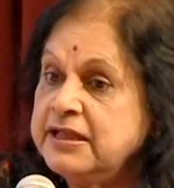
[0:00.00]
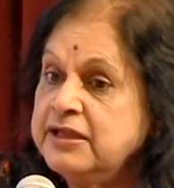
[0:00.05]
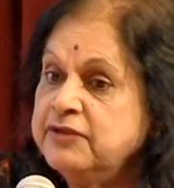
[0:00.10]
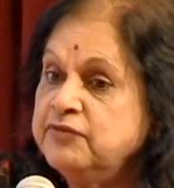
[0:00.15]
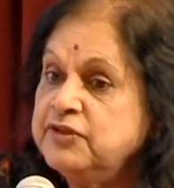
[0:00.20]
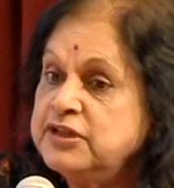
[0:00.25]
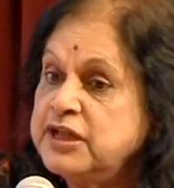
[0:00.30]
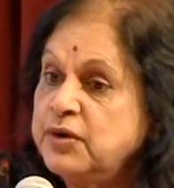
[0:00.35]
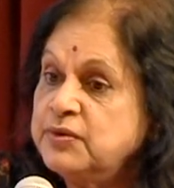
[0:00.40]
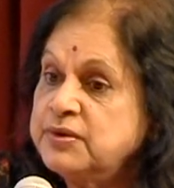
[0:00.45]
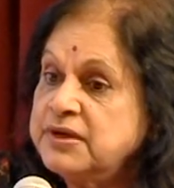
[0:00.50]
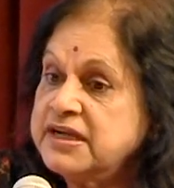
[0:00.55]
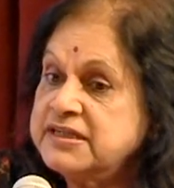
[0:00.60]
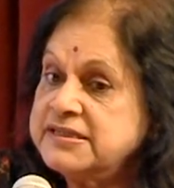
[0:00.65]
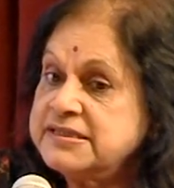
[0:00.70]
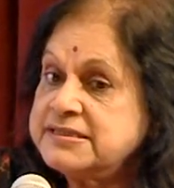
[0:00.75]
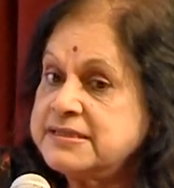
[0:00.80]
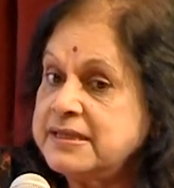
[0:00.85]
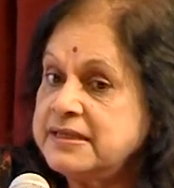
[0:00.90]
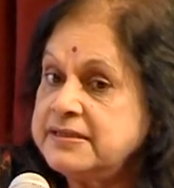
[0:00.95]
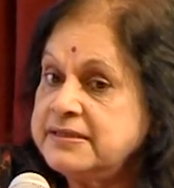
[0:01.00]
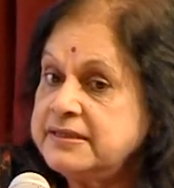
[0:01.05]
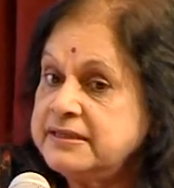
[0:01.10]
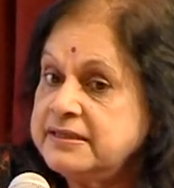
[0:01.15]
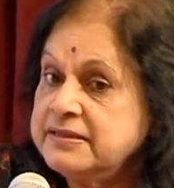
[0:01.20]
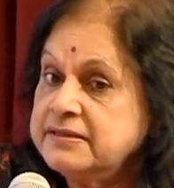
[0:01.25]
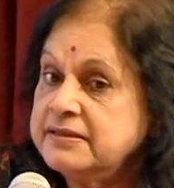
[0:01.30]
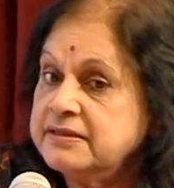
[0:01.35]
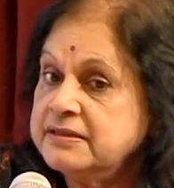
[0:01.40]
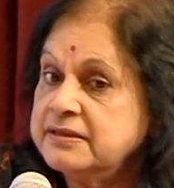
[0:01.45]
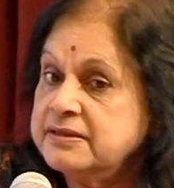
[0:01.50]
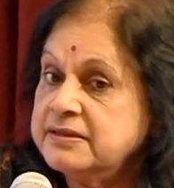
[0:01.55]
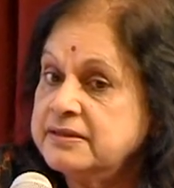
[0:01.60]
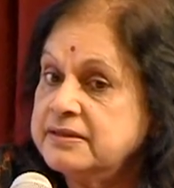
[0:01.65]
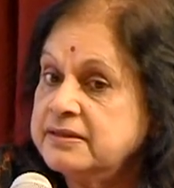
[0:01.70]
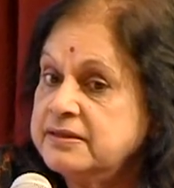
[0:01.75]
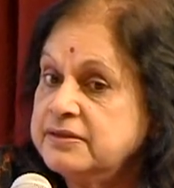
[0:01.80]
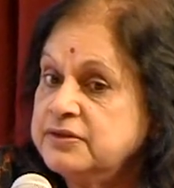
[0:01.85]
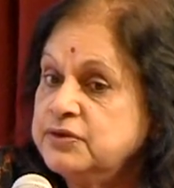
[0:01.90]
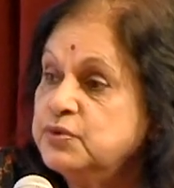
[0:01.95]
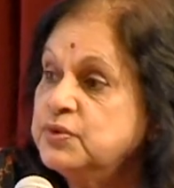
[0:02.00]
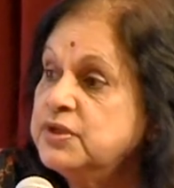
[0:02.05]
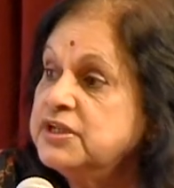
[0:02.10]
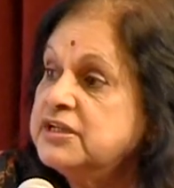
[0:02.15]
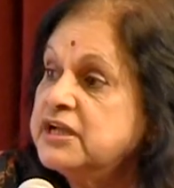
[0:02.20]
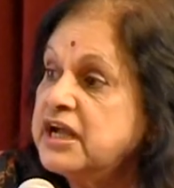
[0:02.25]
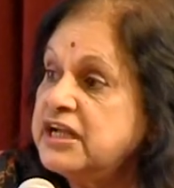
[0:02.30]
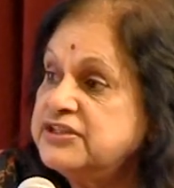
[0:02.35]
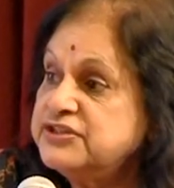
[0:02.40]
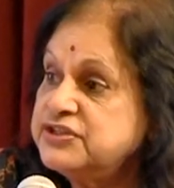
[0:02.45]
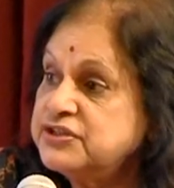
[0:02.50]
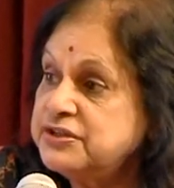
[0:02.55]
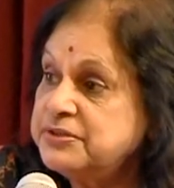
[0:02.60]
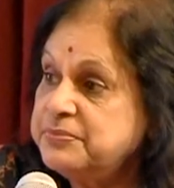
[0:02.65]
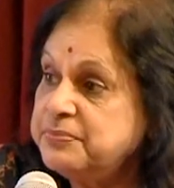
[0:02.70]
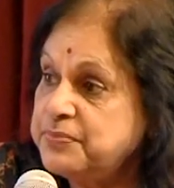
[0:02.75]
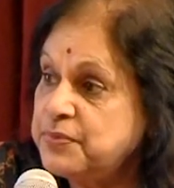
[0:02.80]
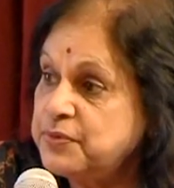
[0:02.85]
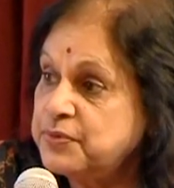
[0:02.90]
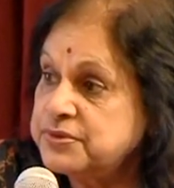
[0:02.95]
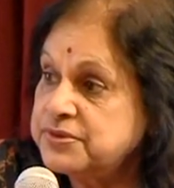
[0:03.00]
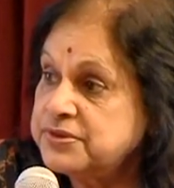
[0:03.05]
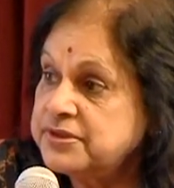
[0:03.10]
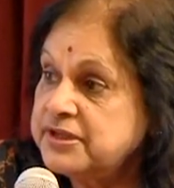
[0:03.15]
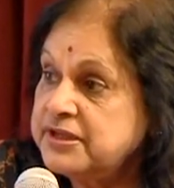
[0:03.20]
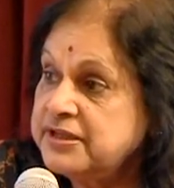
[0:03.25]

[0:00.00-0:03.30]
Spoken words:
without consulting the urine culture report,